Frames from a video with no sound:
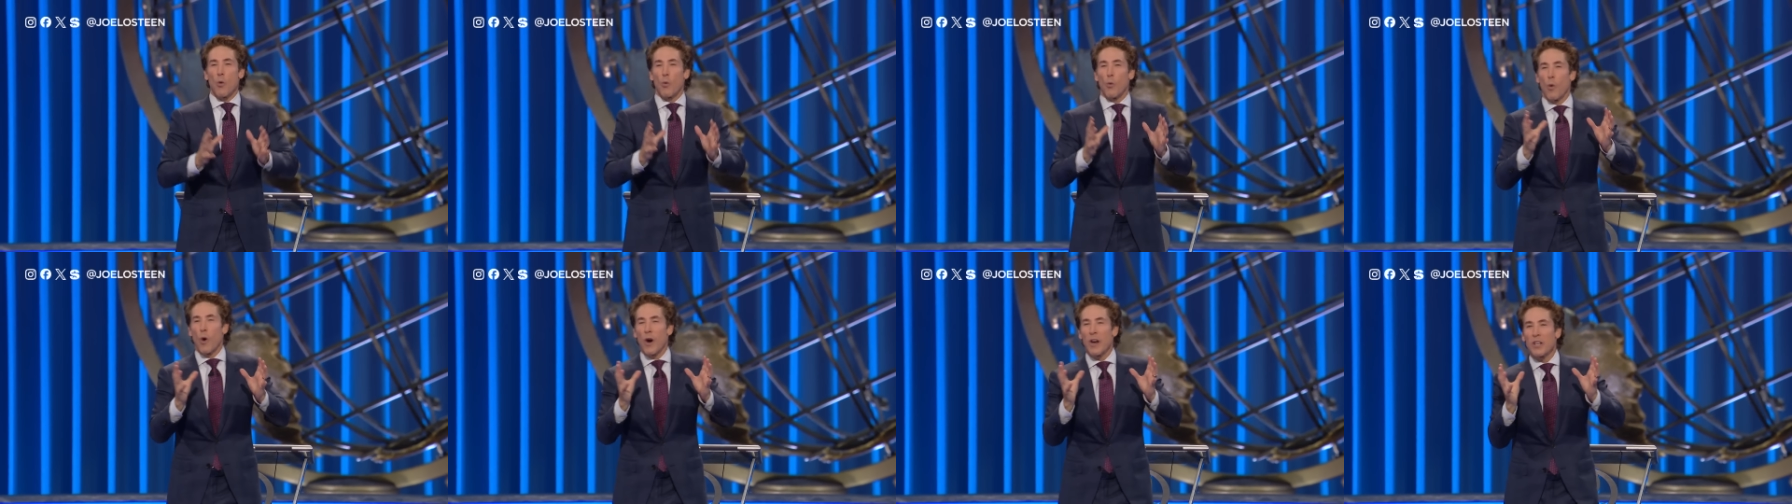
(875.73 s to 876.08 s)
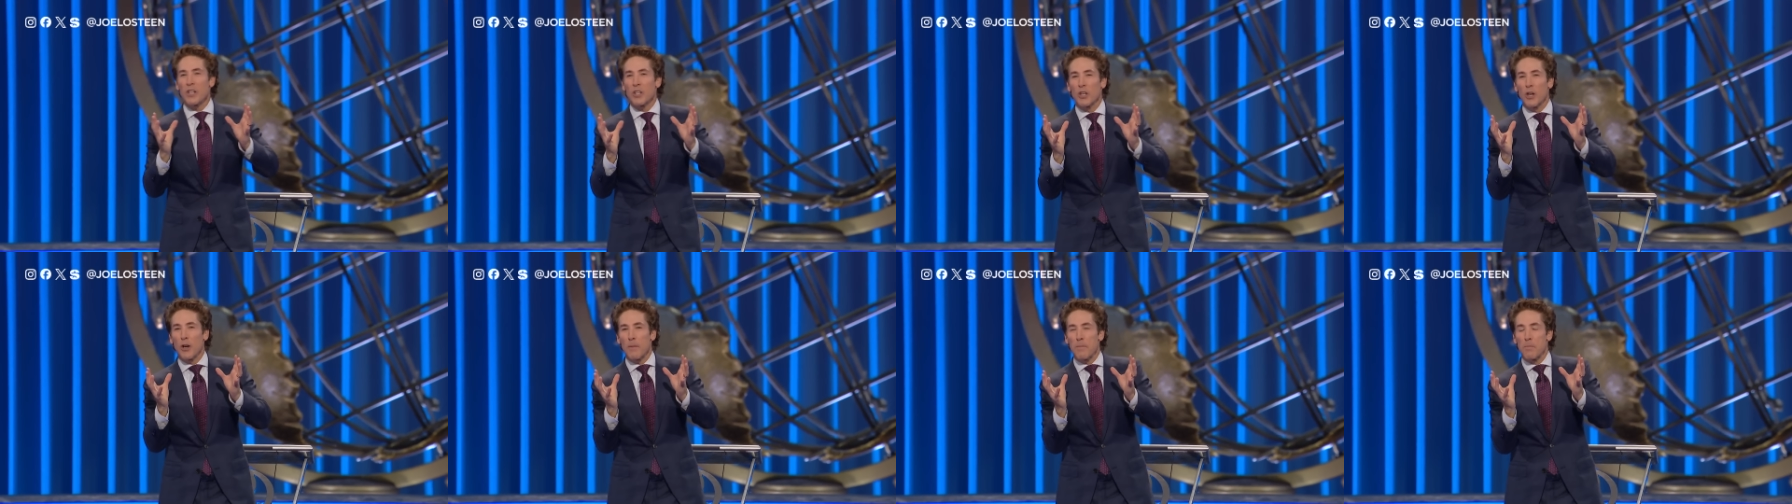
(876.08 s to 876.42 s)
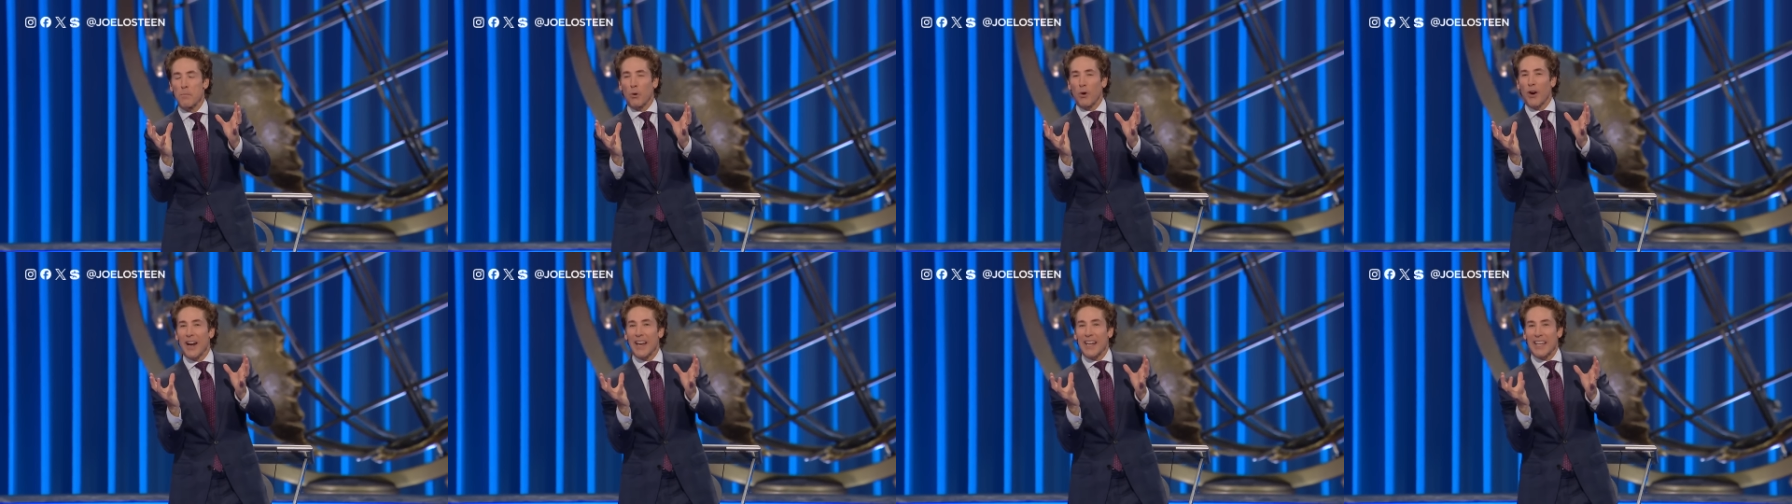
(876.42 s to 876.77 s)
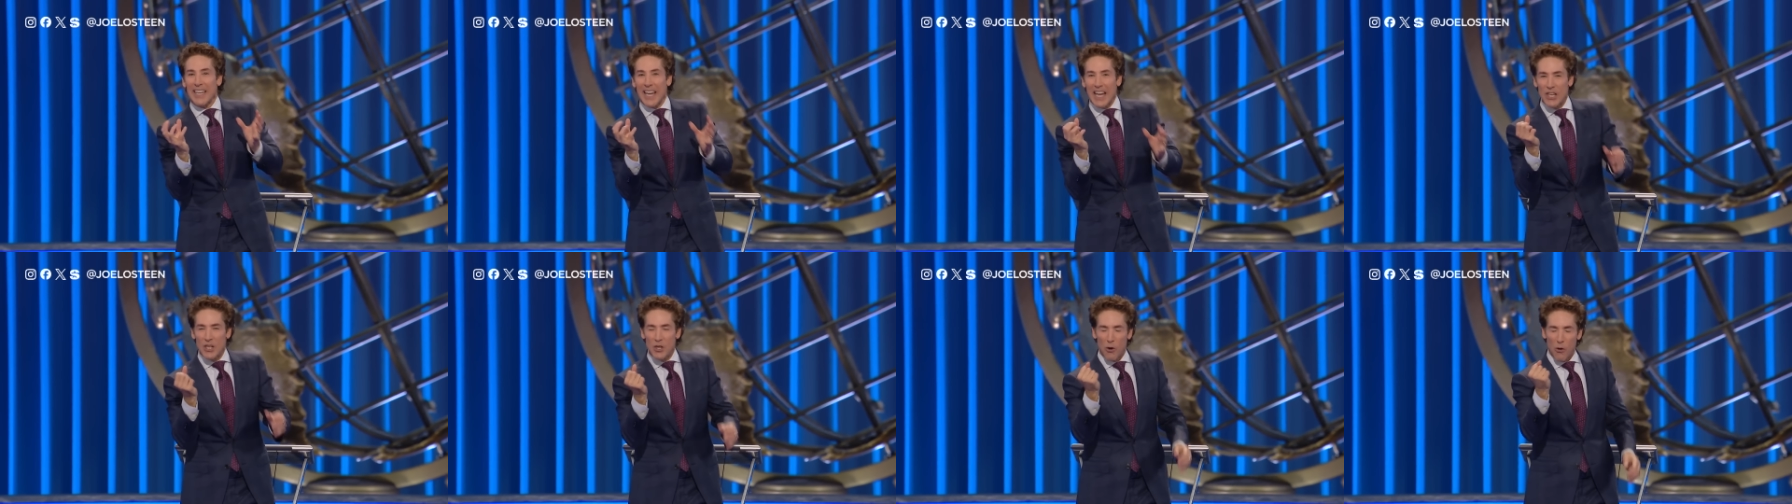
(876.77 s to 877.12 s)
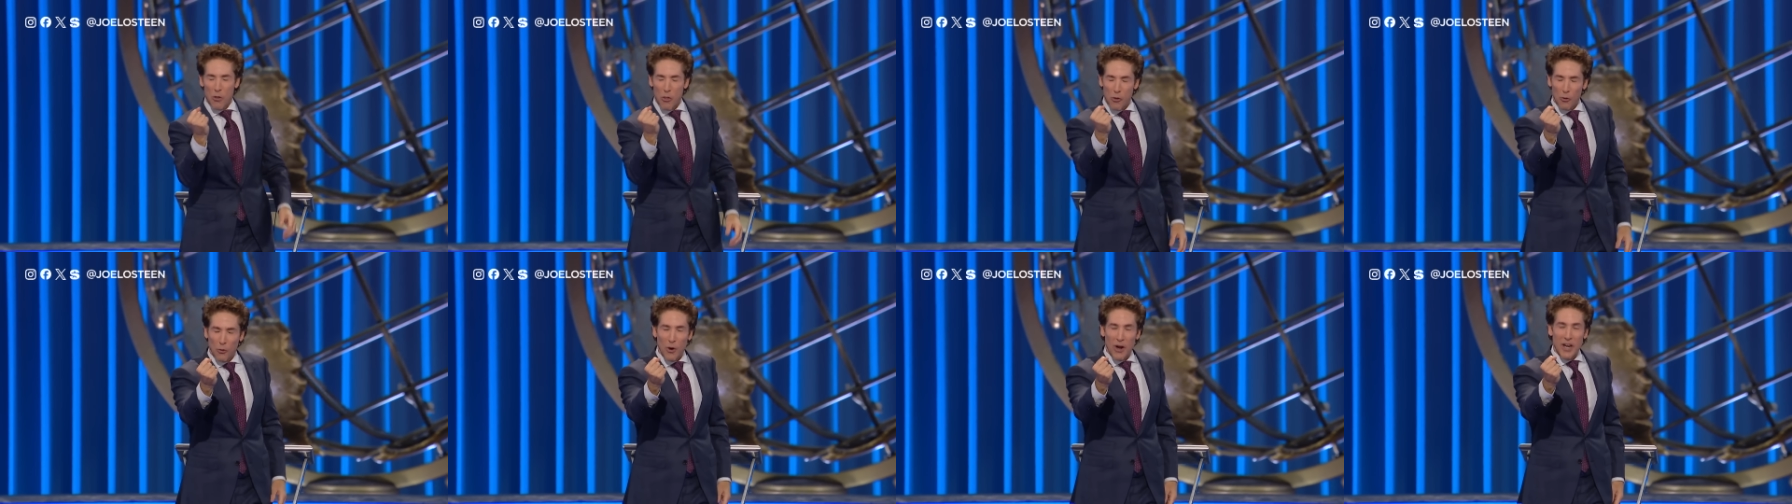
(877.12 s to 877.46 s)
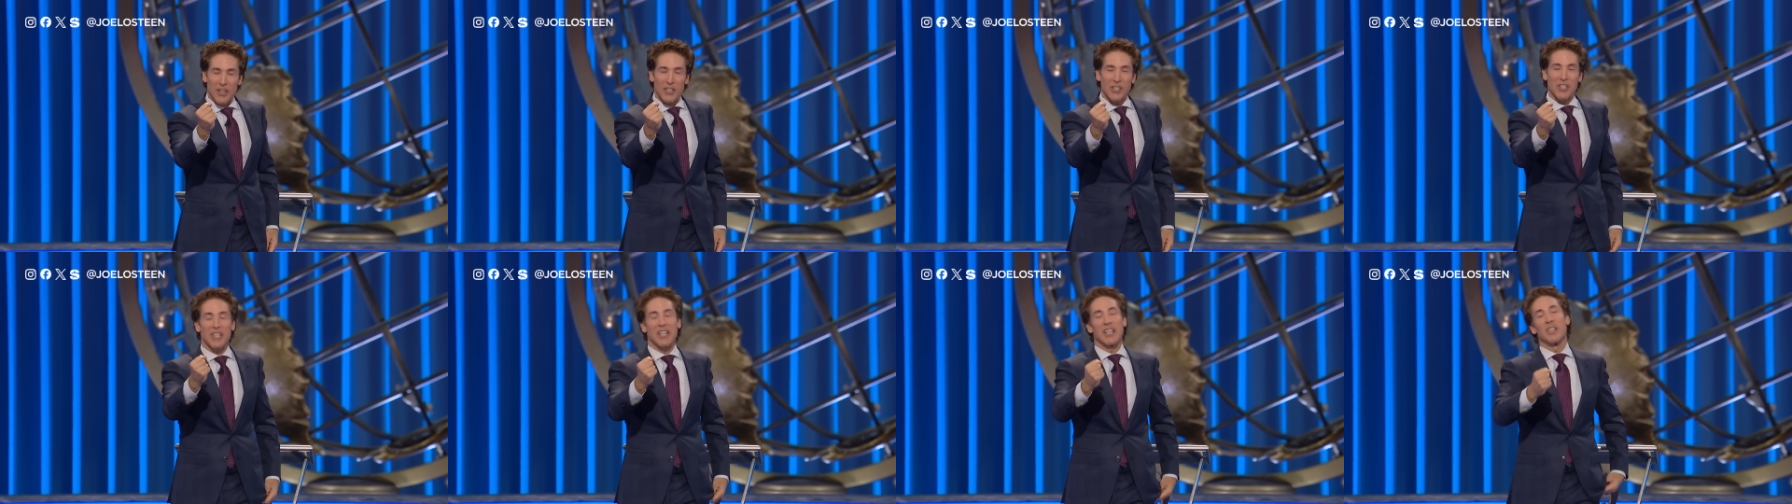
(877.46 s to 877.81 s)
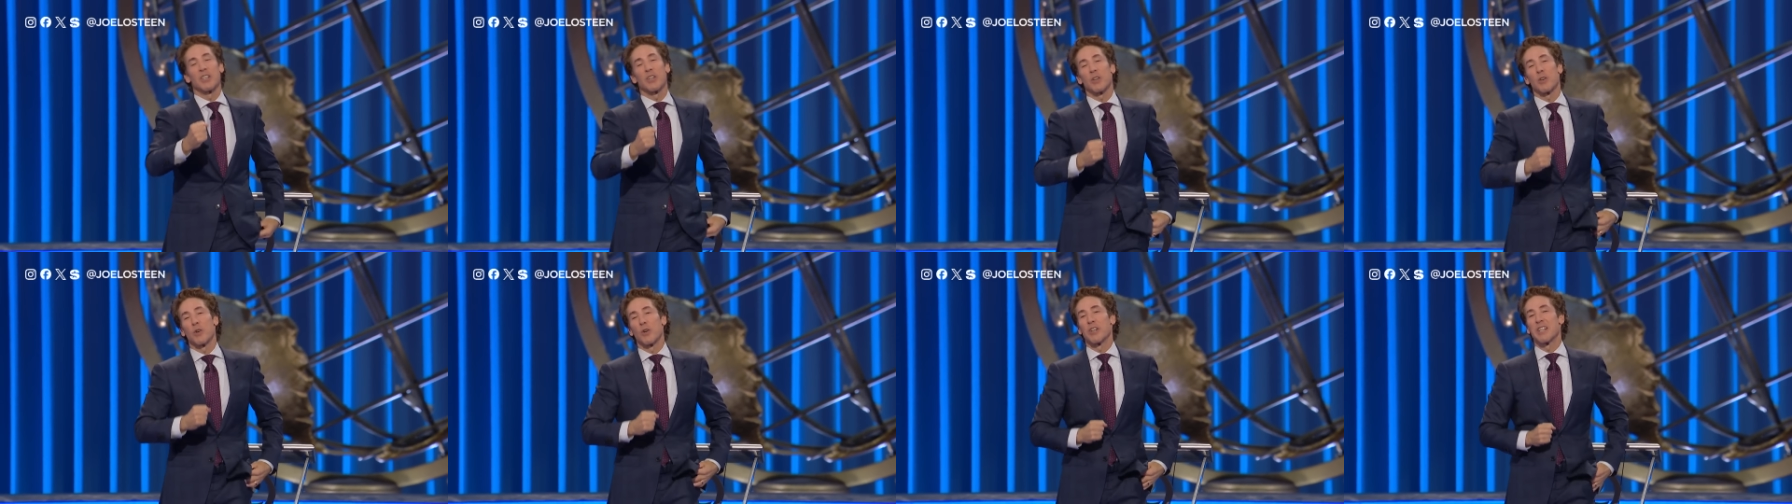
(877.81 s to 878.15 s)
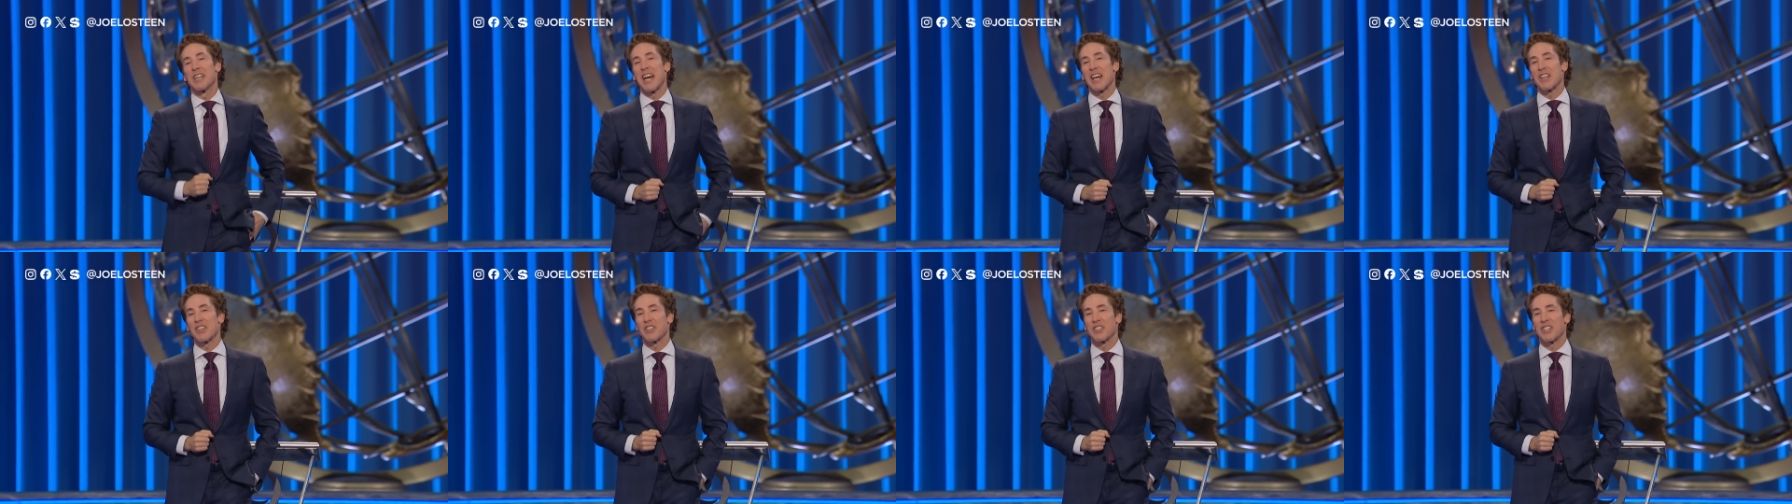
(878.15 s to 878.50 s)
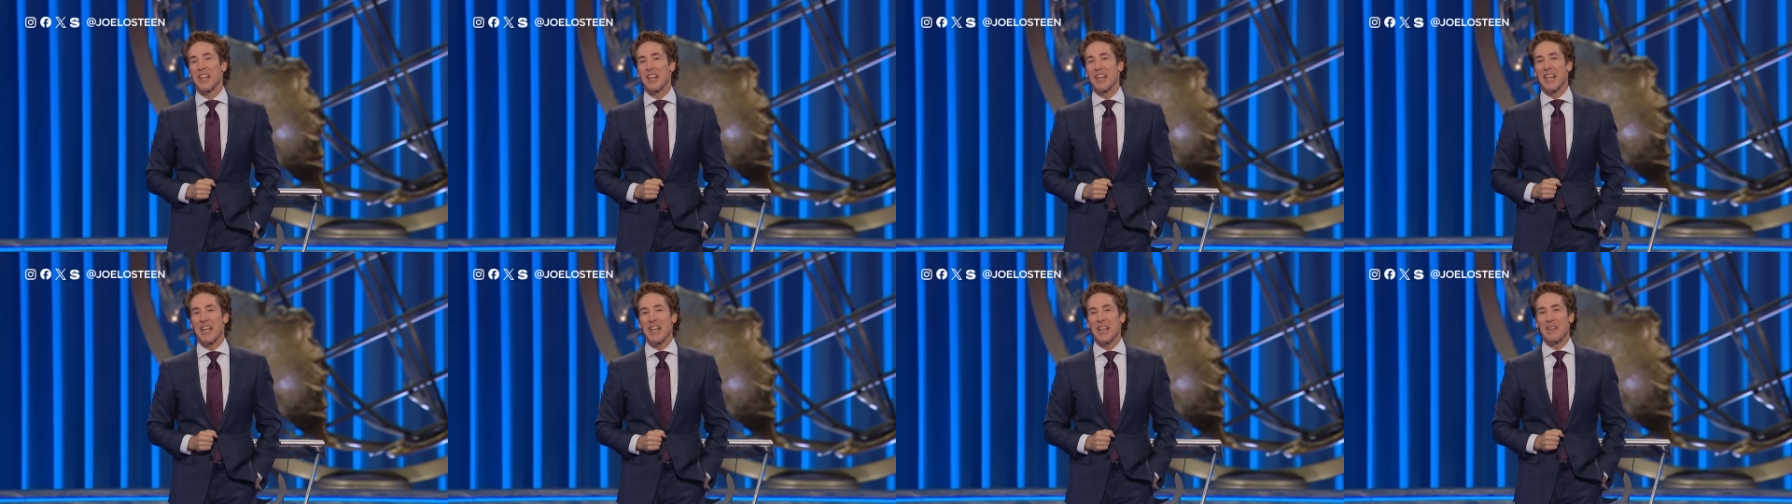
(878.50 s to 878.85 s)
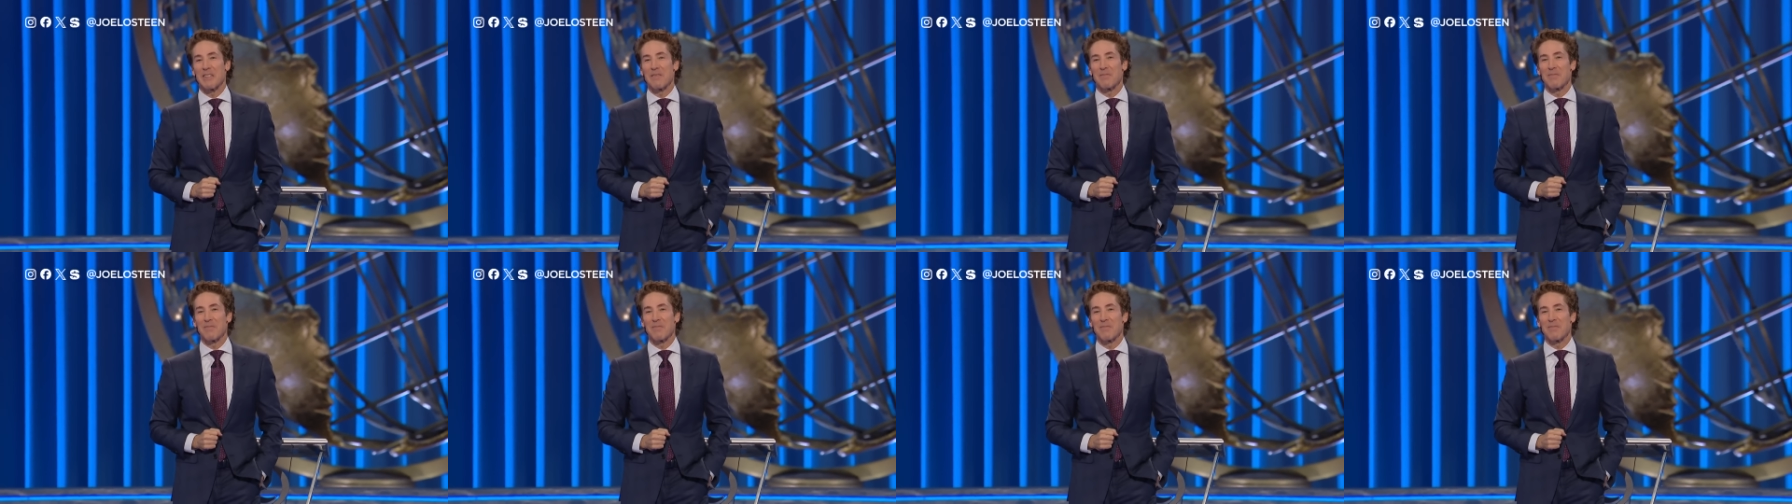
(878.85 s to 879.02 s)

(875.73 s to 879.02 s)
One good break and you're thrust into your destiny.